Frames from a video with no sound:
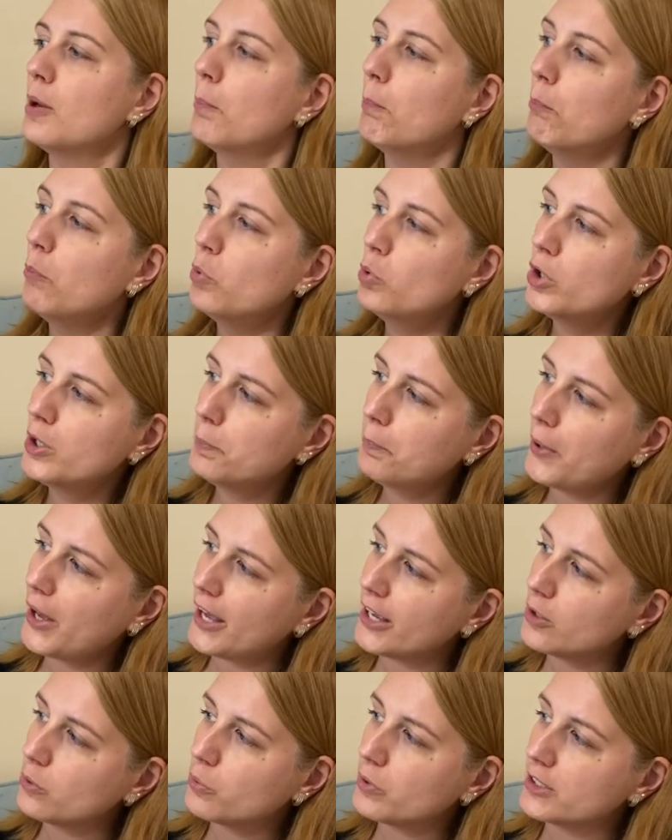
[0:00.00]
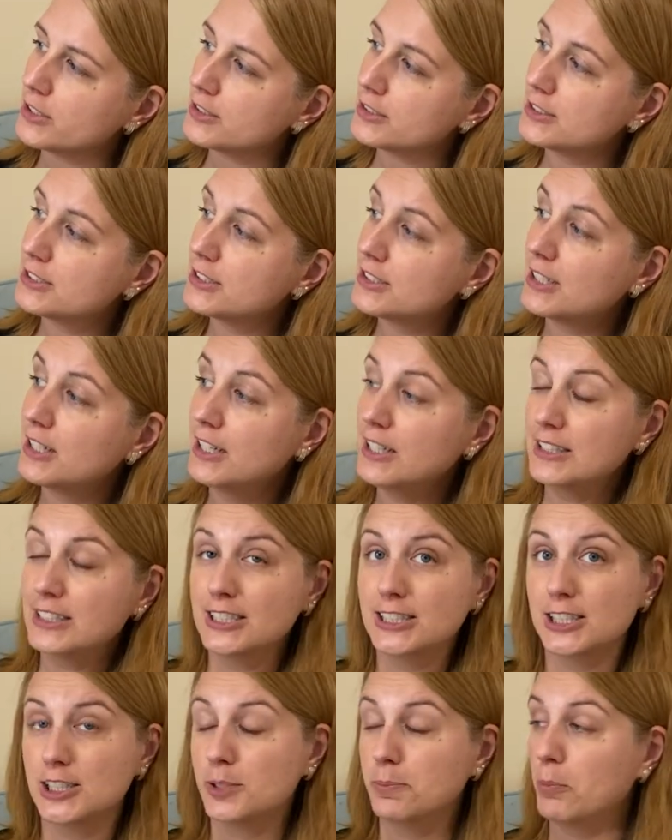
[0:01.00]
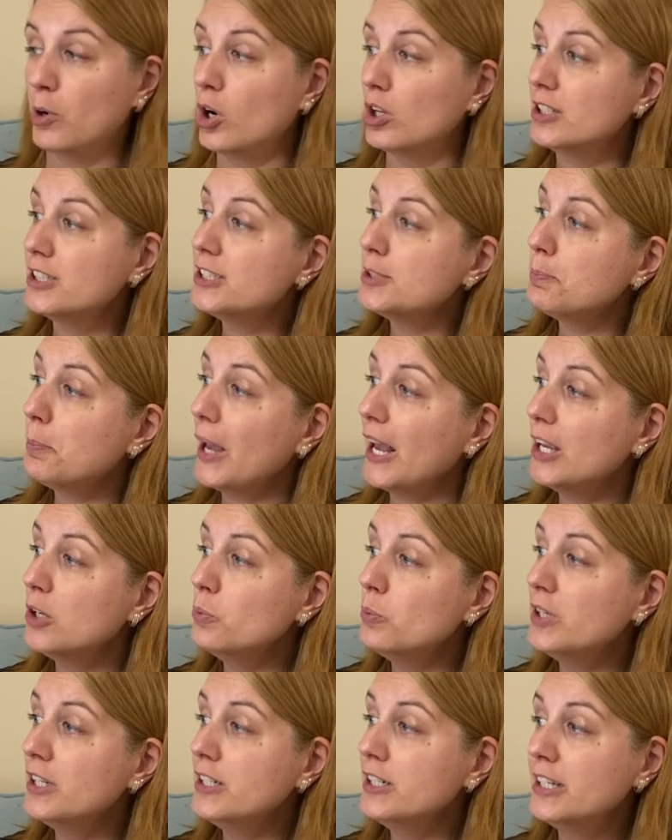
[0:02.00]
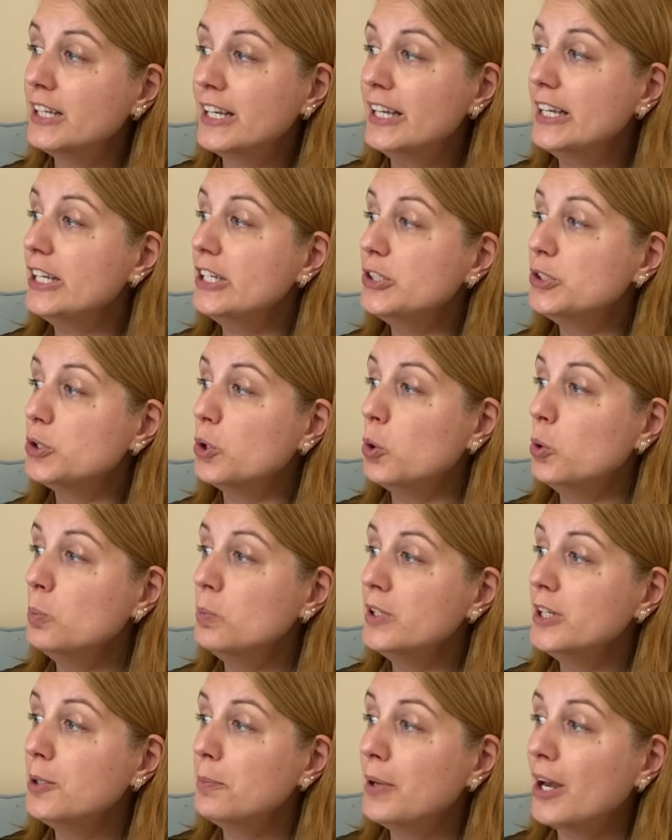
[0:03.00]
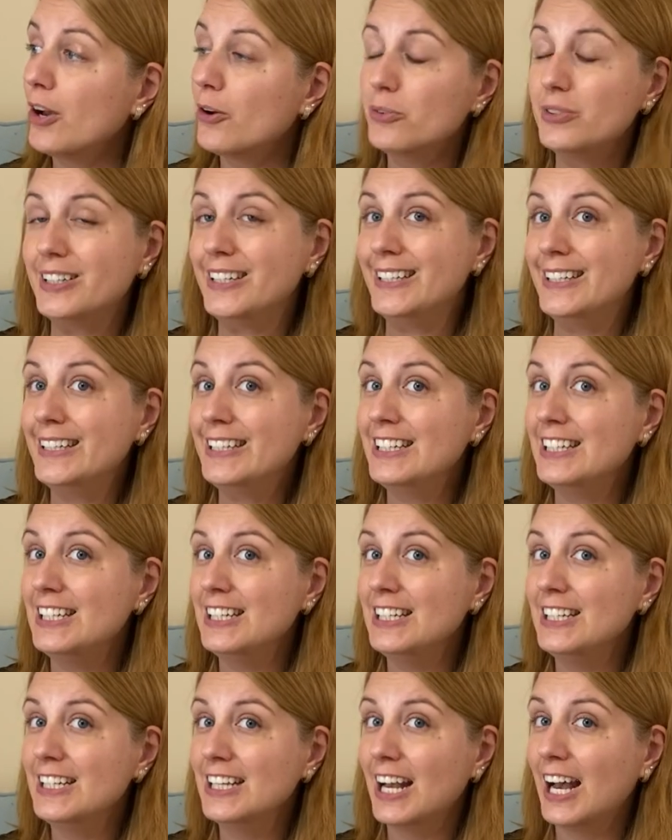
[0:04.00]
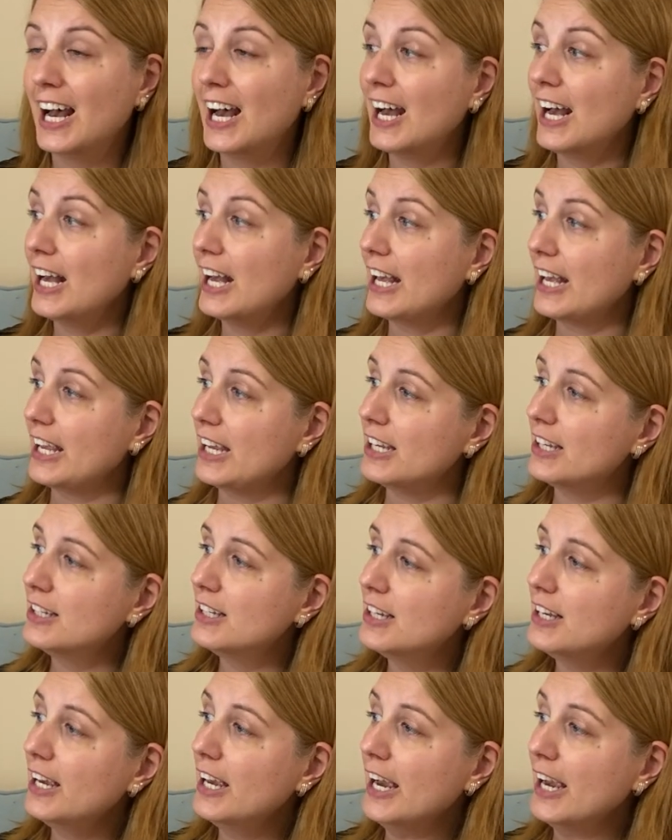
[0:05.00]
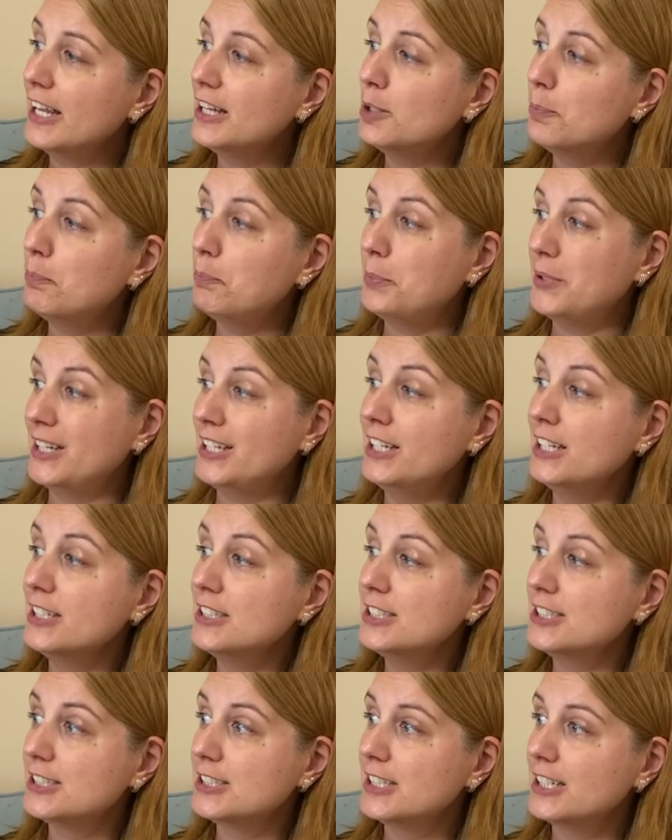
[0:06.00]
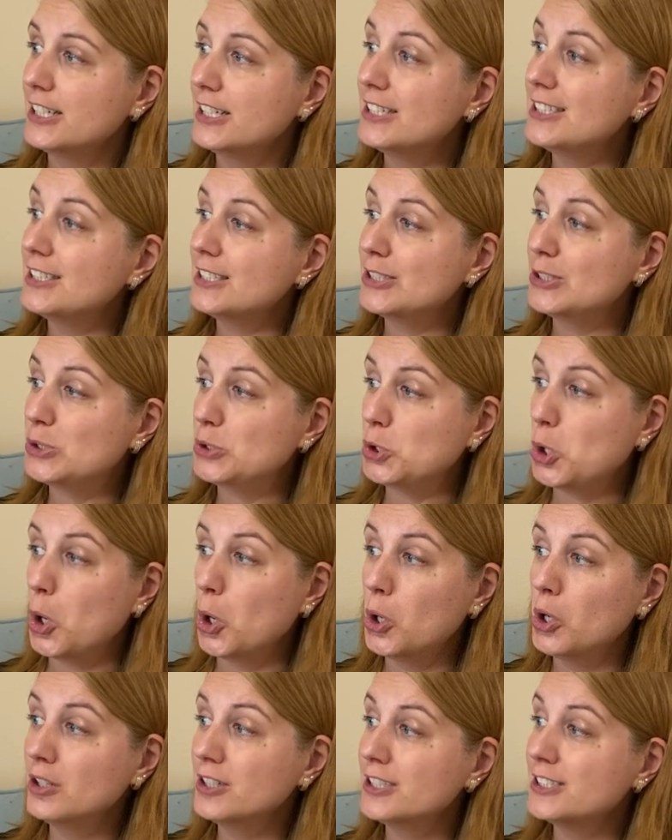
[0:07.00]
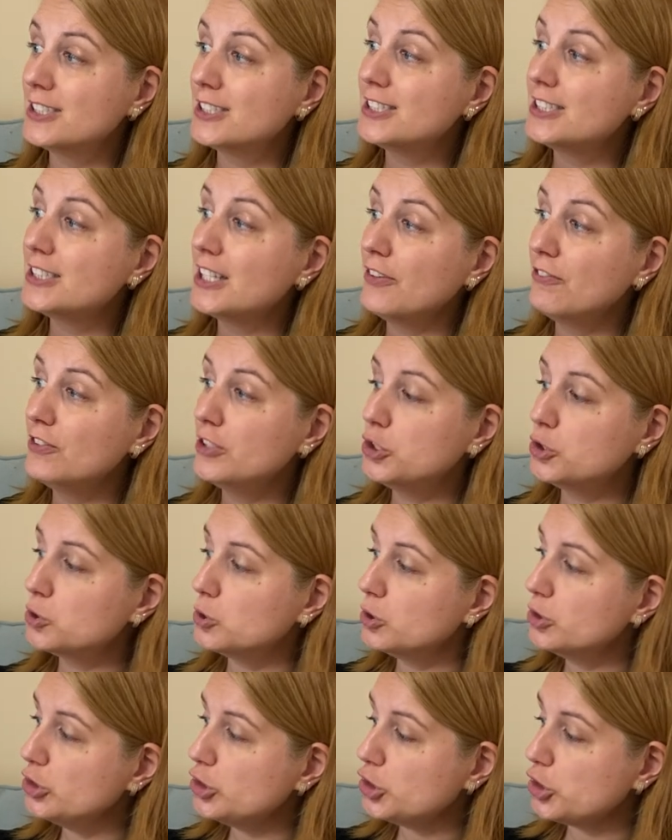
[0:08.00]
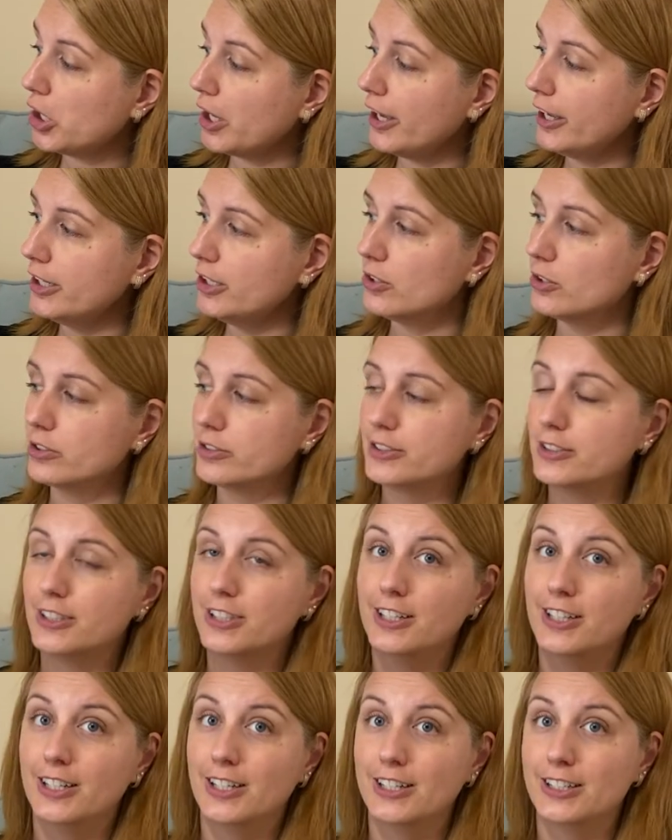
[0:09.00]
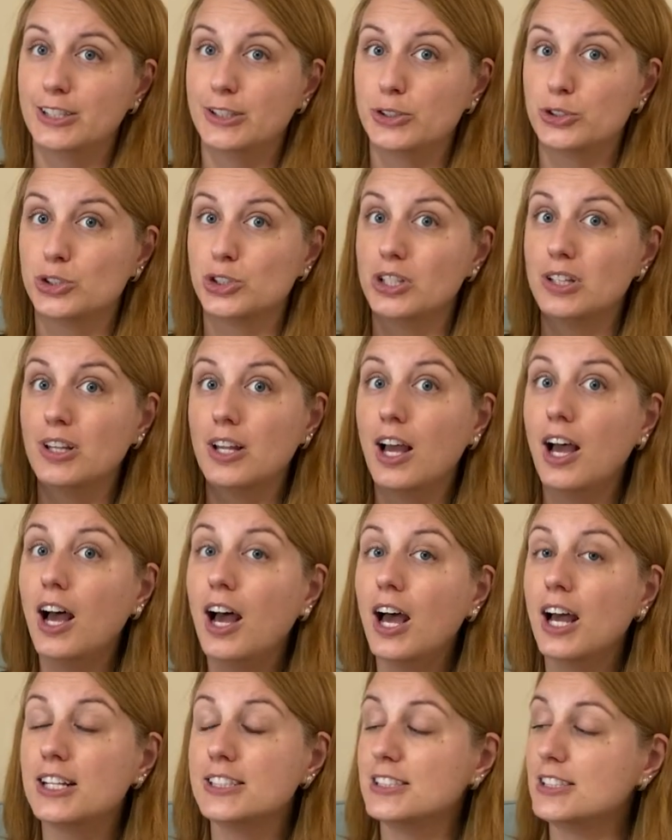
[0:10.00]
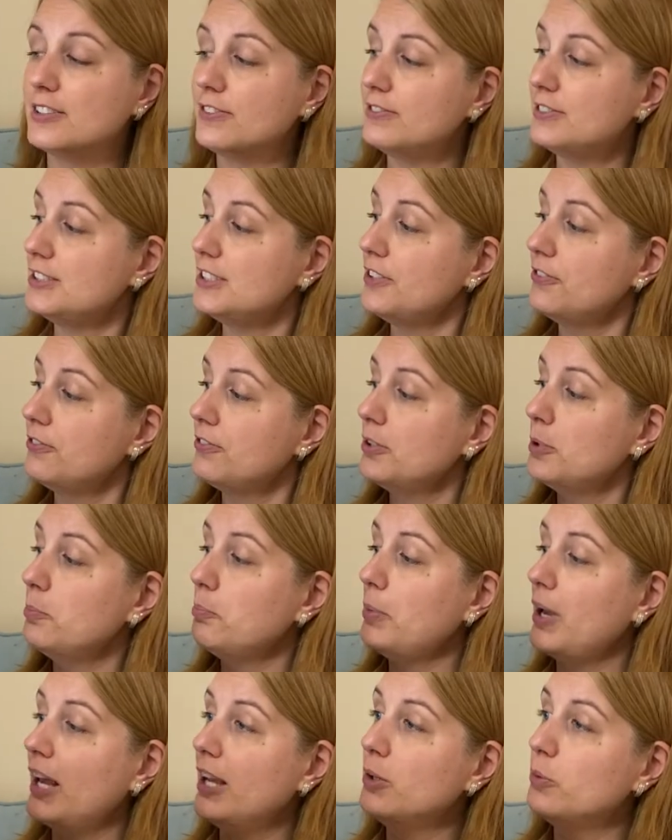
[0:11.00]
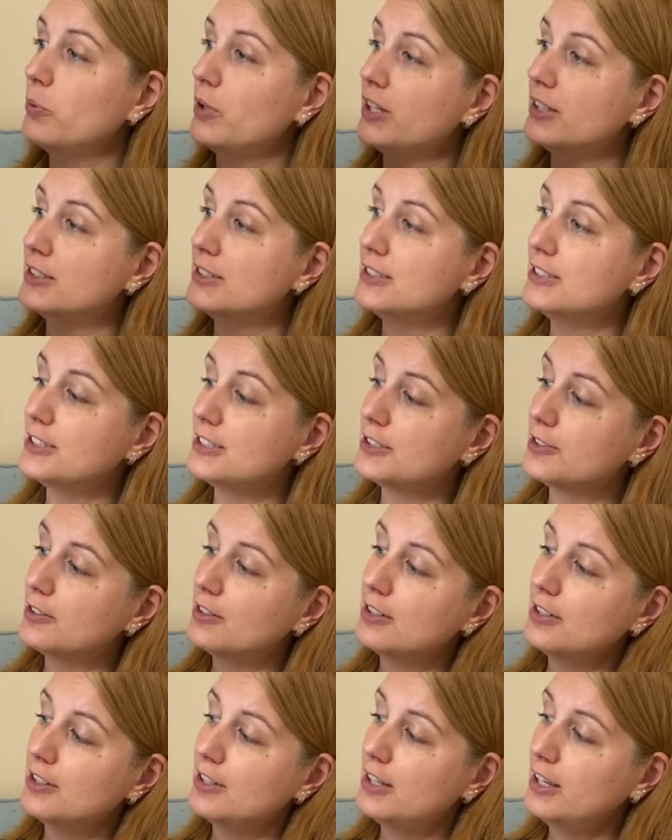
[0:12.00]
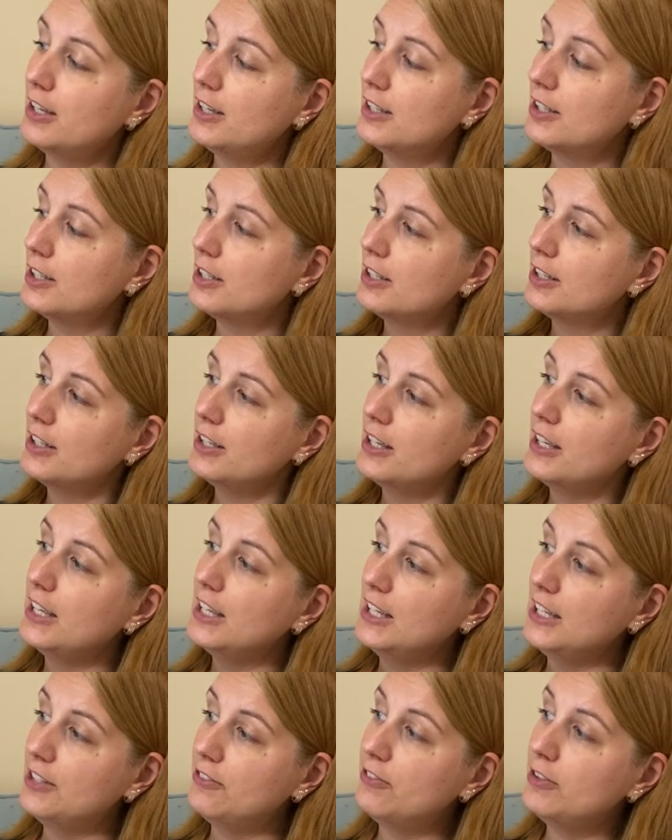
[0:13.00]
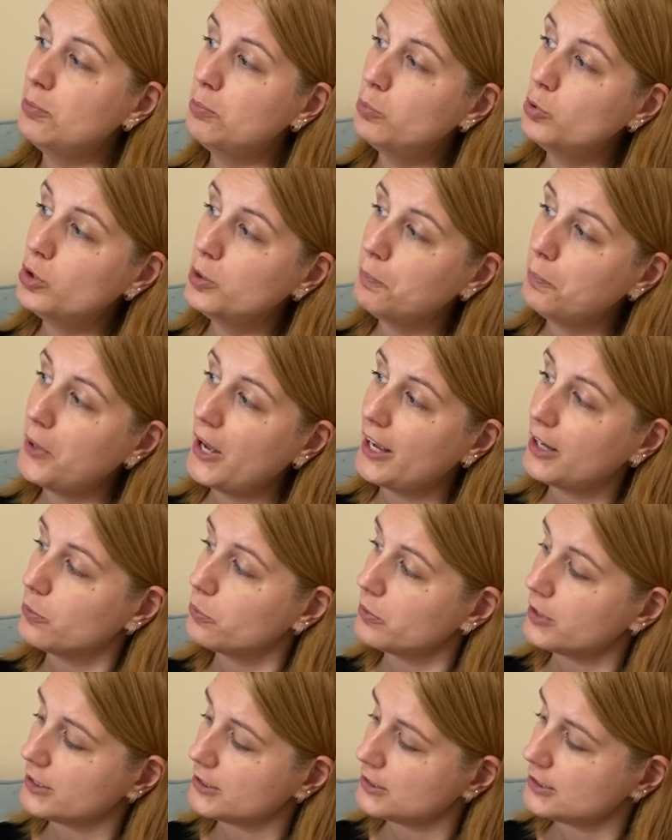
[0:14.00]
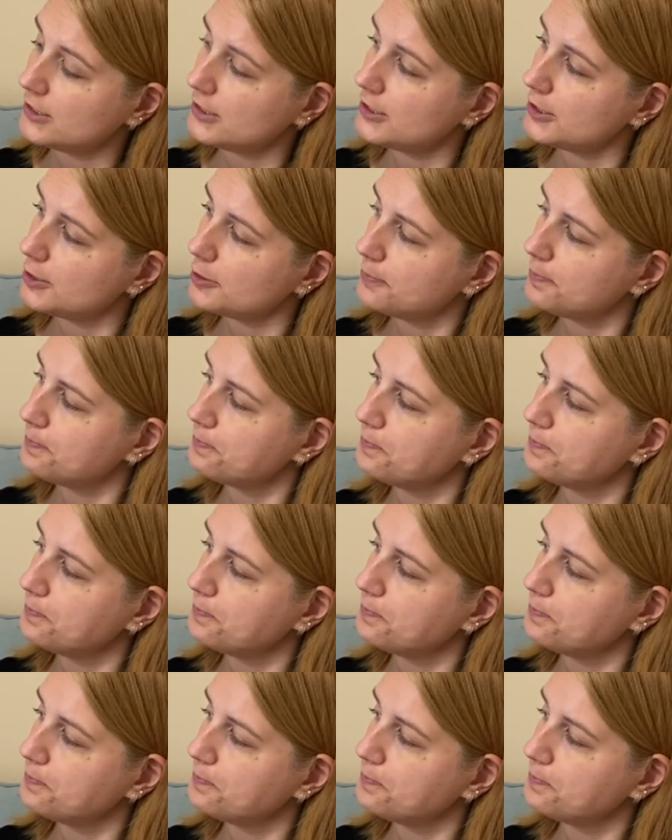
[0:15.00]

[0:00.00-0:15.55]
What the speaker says: More penguins. The smallest penguin is only about knee high, and the biggest is as tall as a 7-year-old child. There's lots of different penguins. Even more penguins.